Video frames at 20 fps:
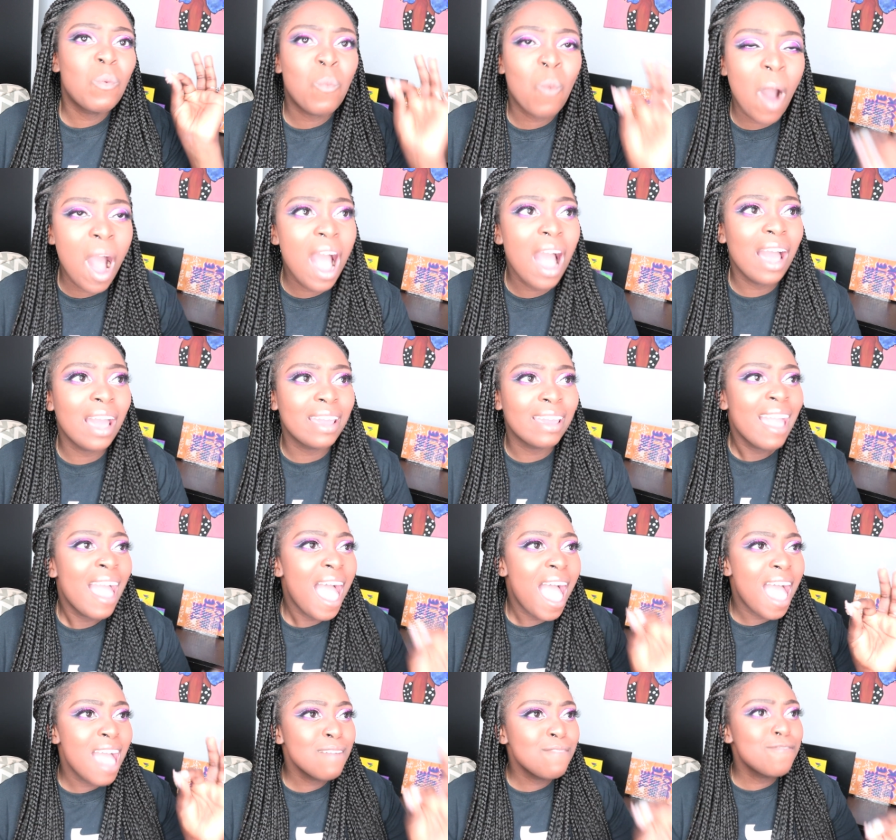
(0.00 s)
Why
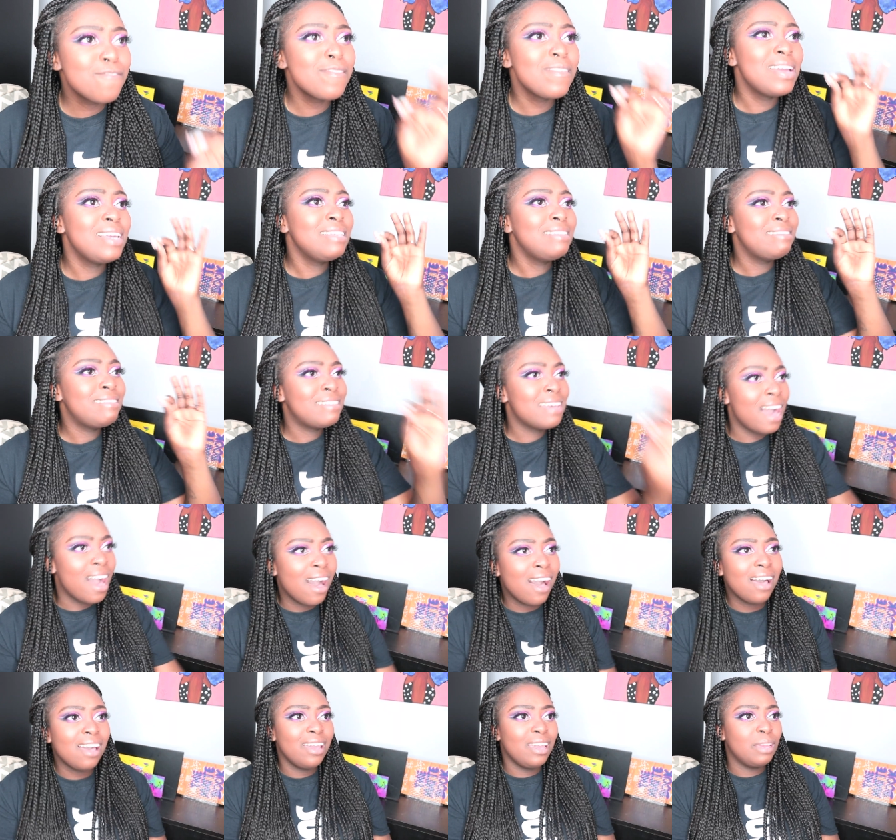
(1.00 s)
every
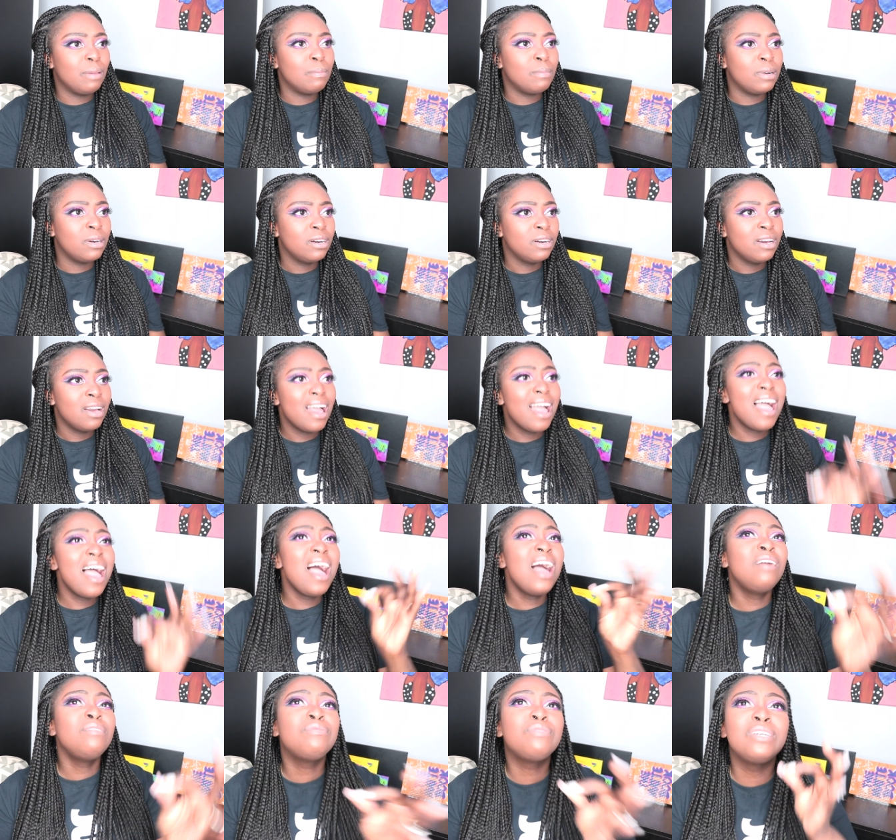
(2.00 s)
time,
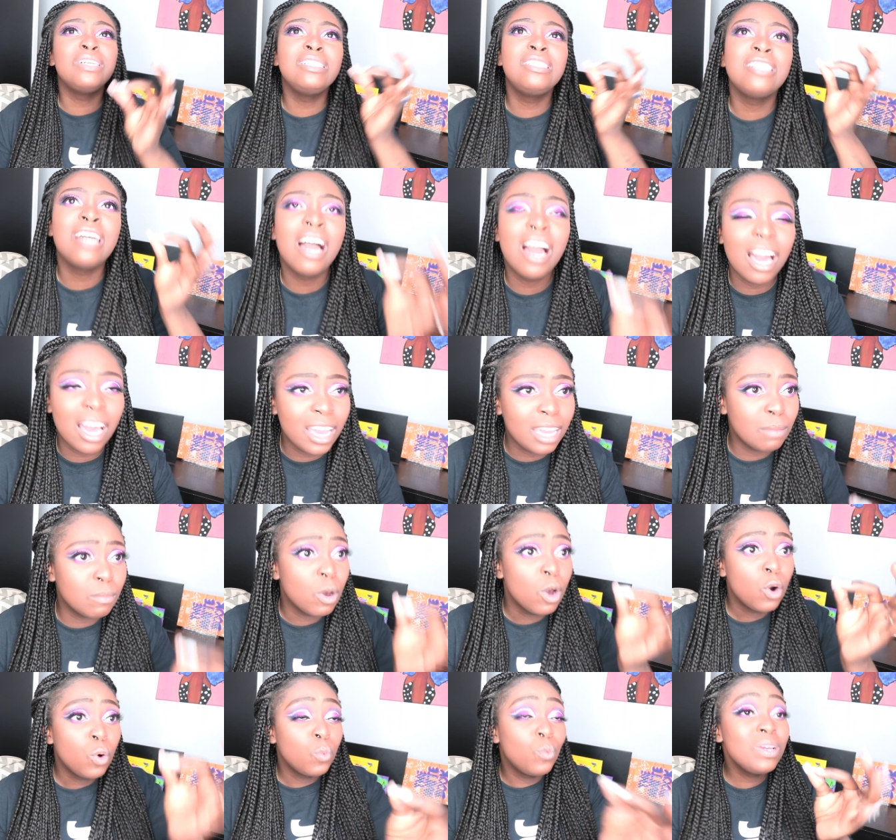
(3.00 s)
every time
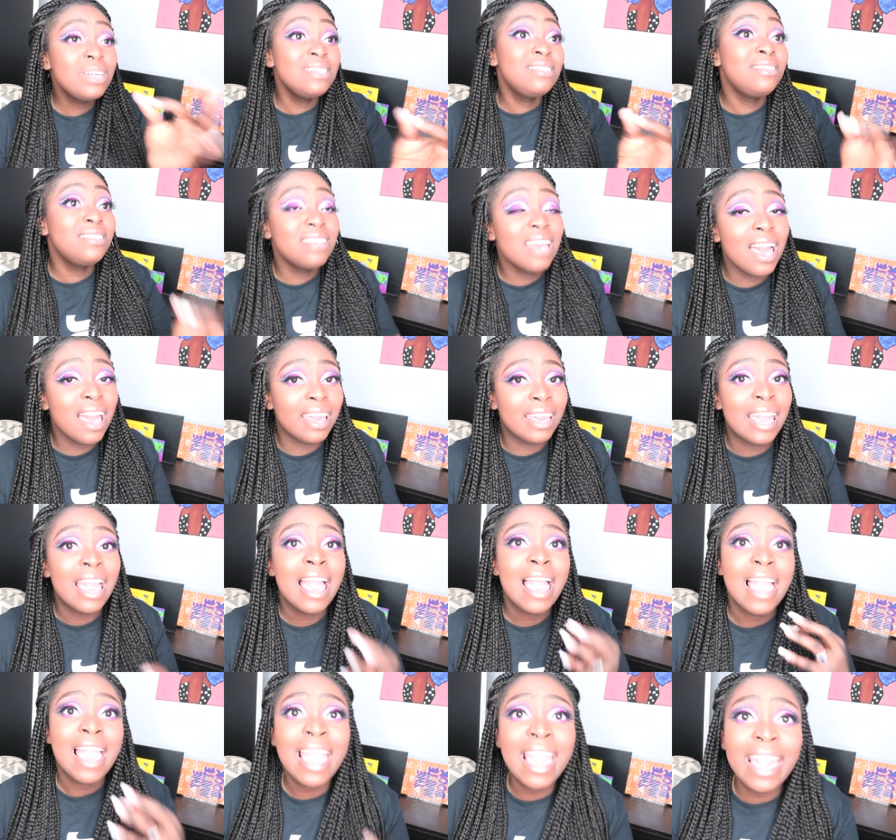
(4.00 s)
we say,
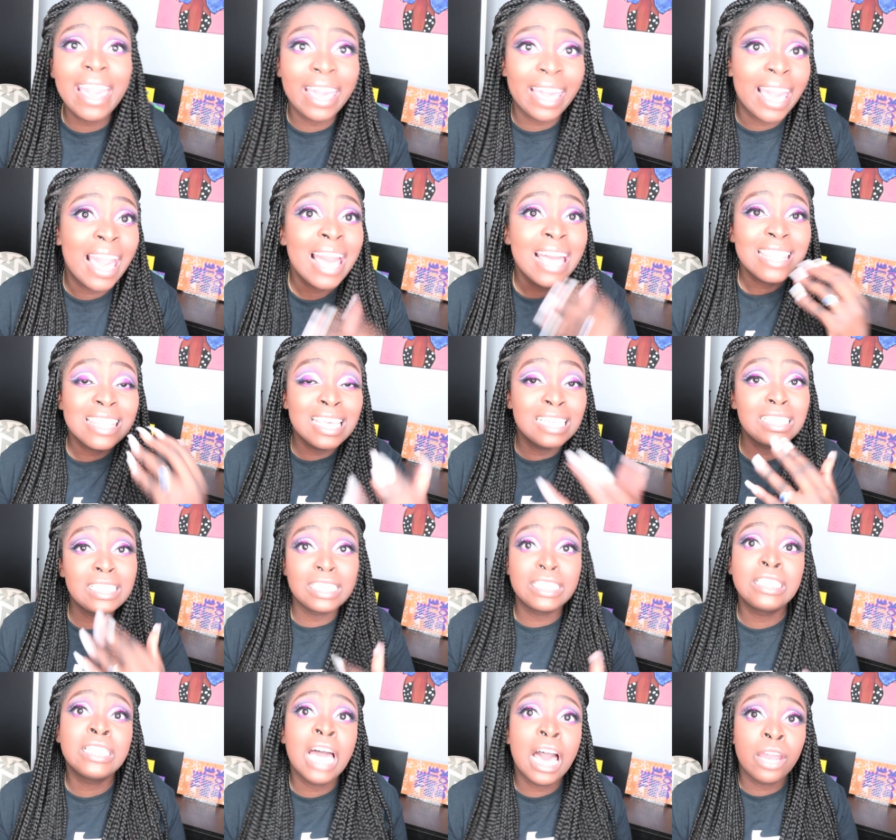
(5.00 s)
hey, this
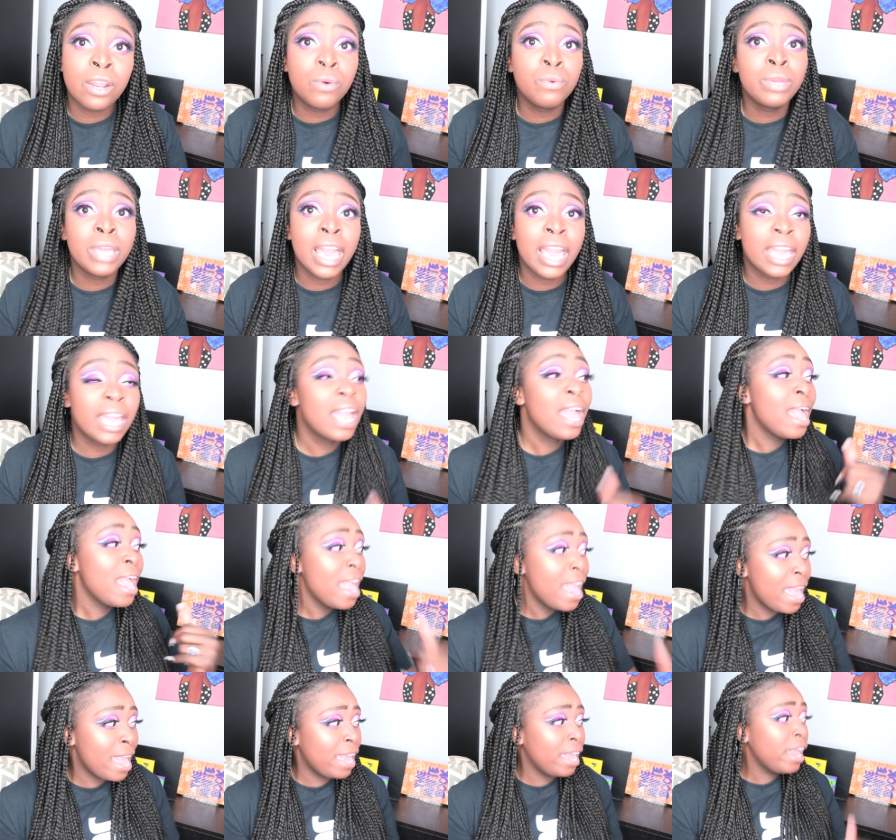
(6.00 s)
is not okay.
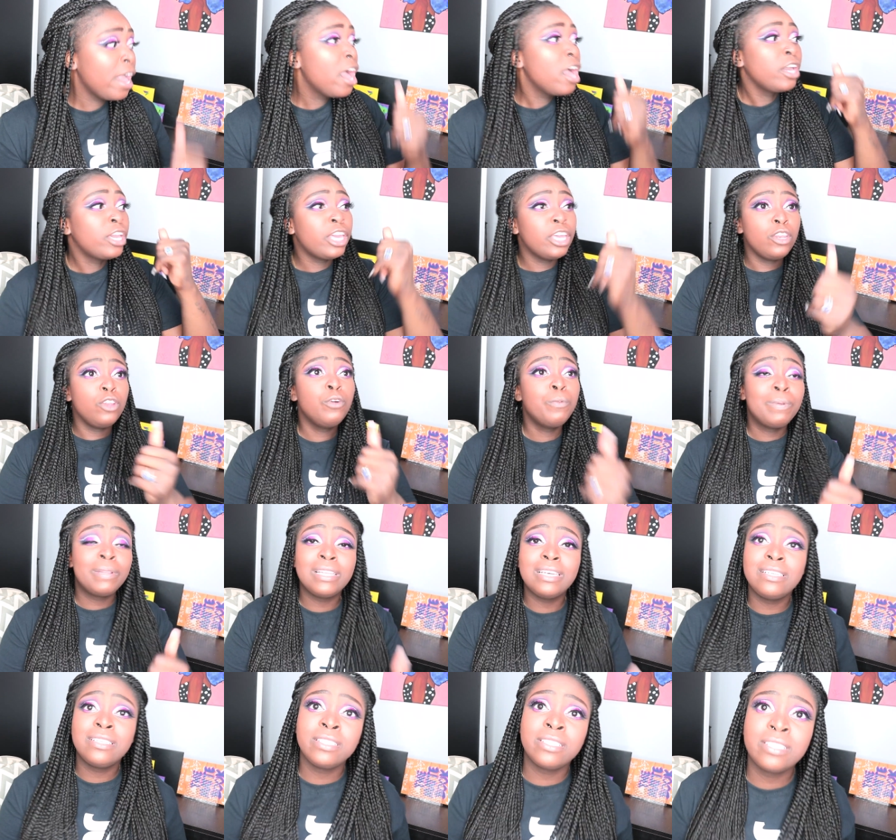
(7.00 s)
Hey, can you
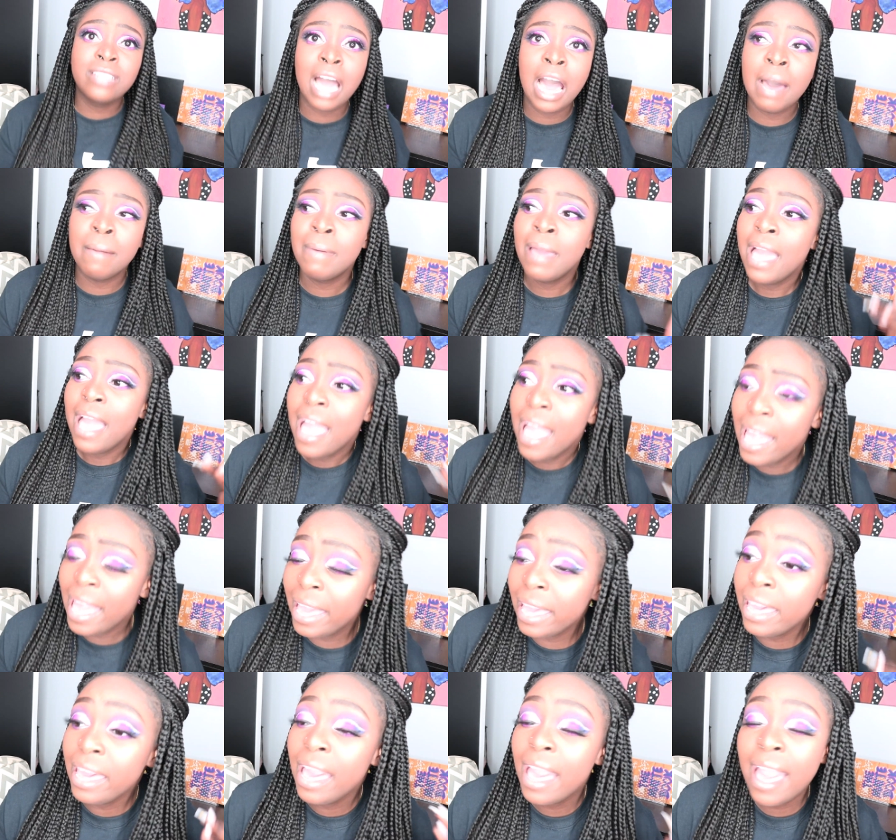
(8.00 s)
please stop?
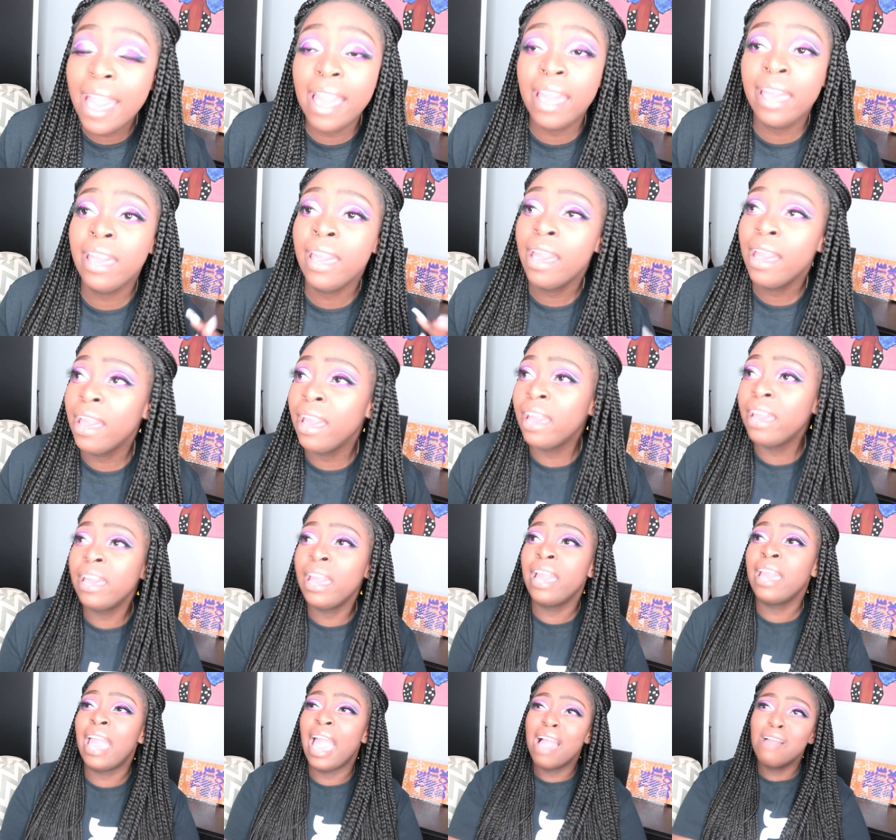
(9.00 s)
Hey, hey, hey,
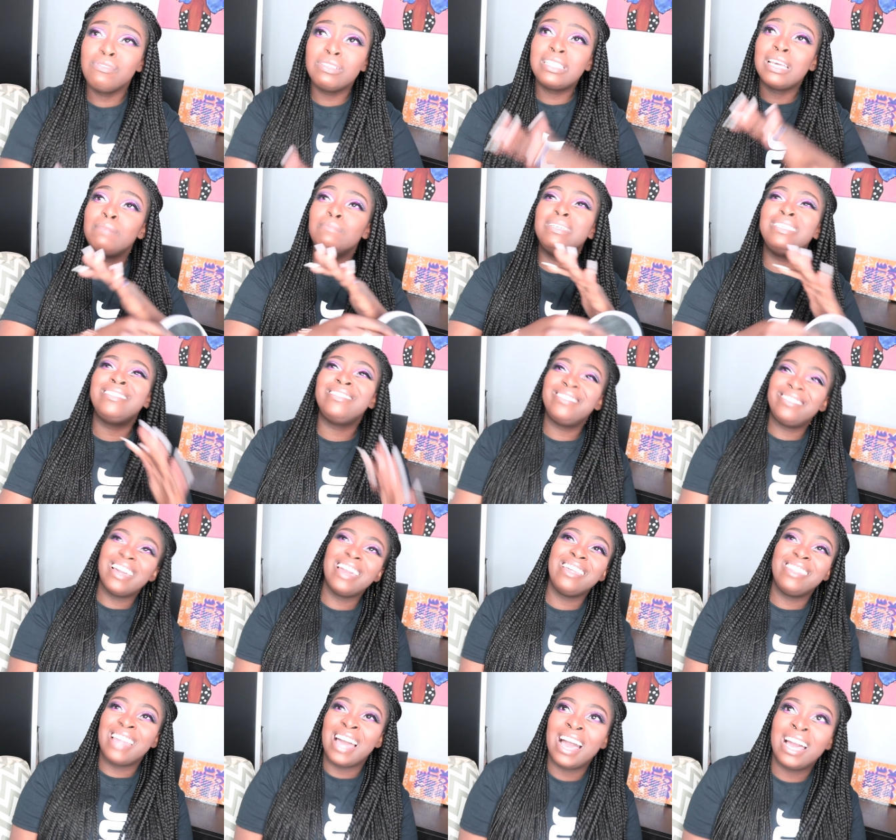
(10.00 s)
hey. Every time we
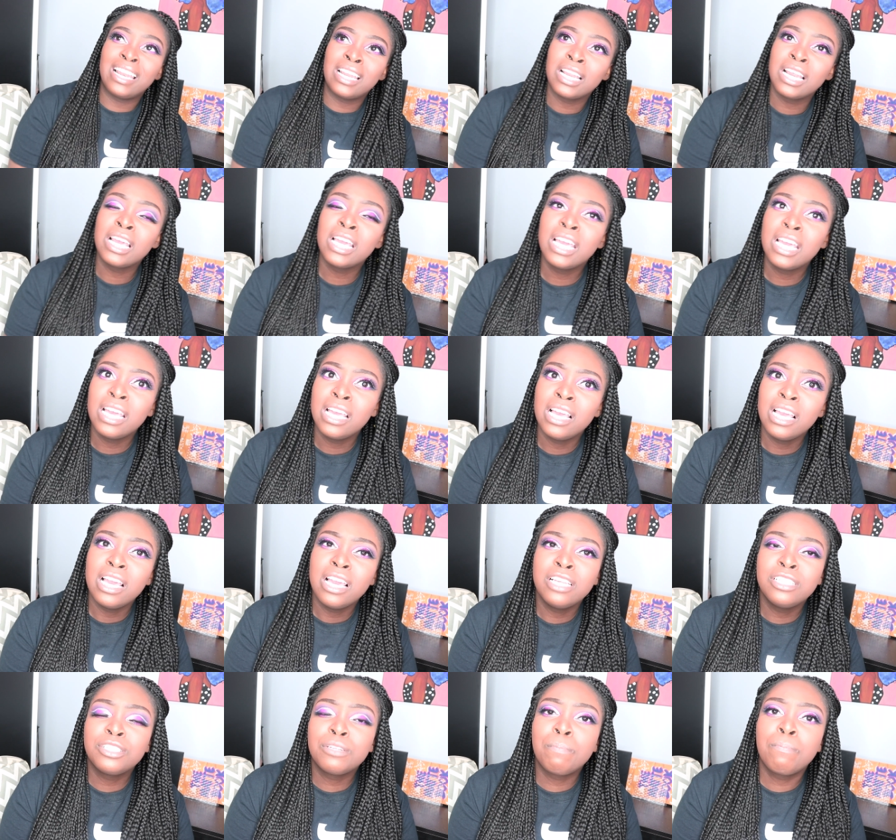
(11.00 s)
say that,
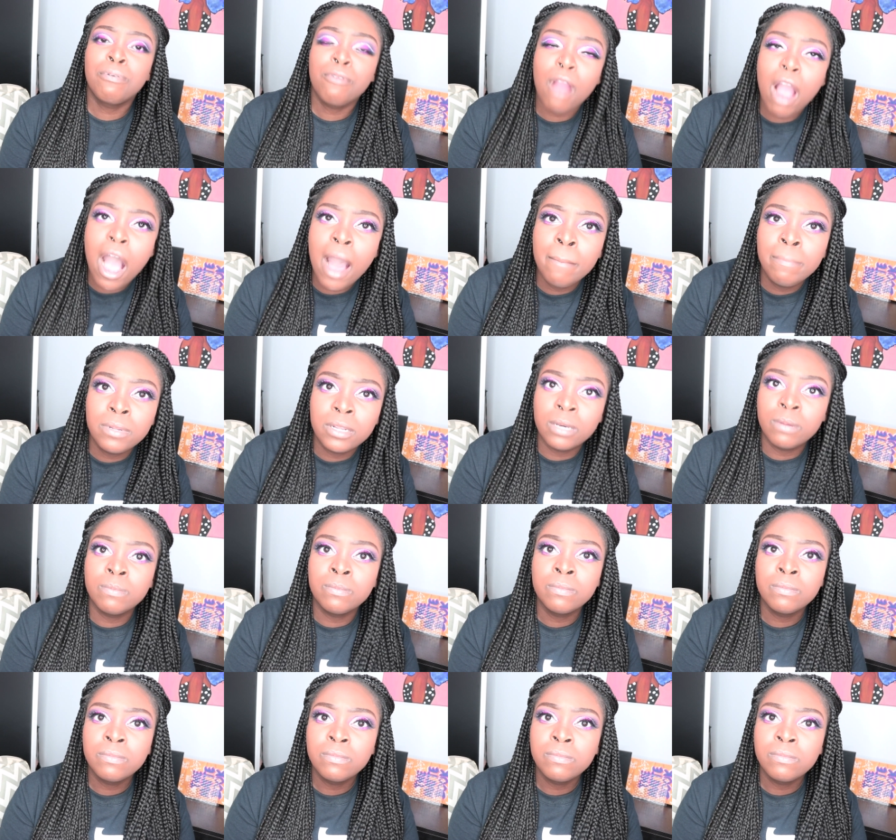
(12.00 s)
it's a problem.